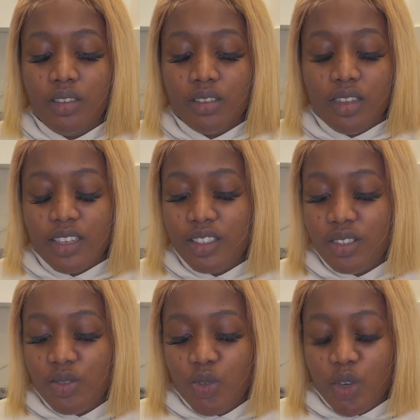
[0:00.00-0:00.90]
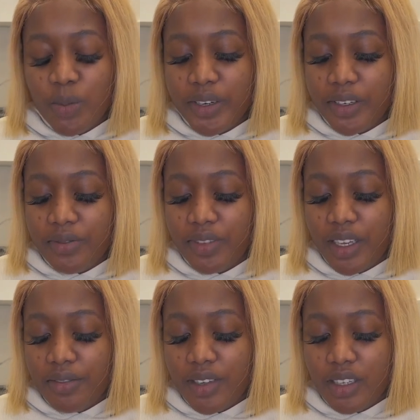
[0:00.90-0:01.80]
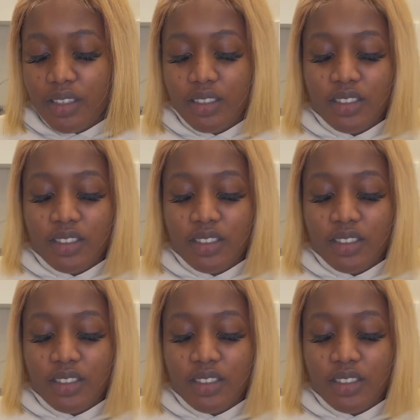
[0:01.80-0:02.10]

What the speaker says: So this is strawberry flavor.